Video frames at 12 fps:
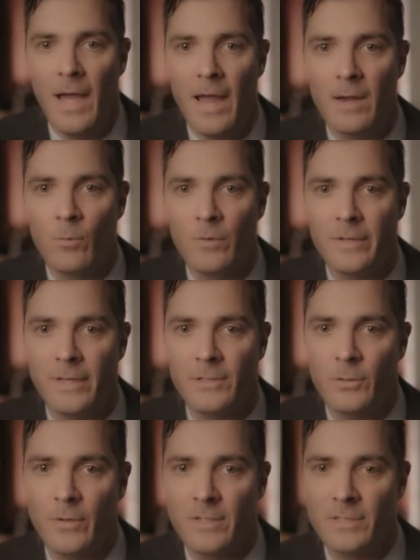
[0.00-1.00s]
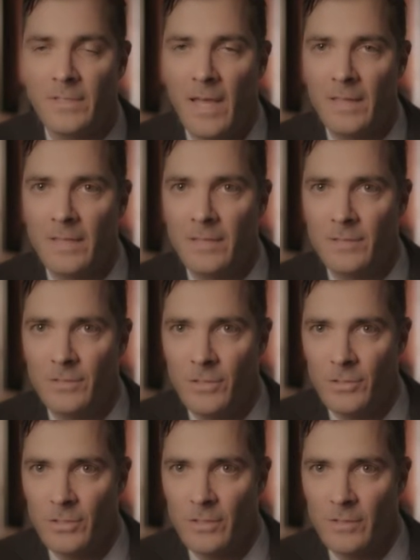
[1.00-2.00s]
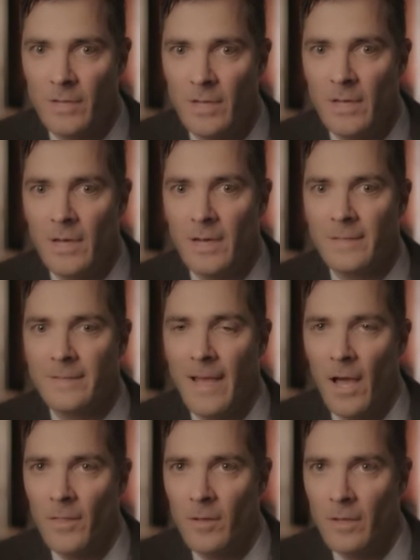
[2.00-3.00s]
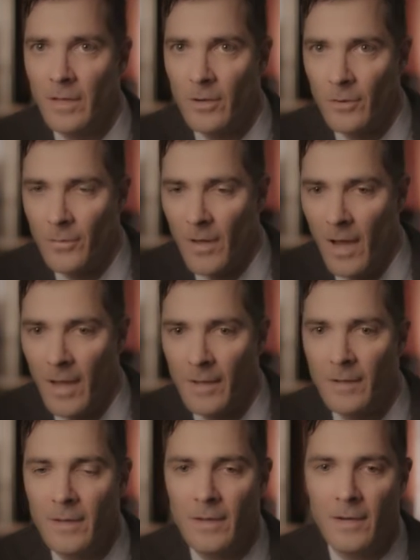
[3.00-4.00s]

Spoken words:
and we'll need to extend the incision down the inner thigh,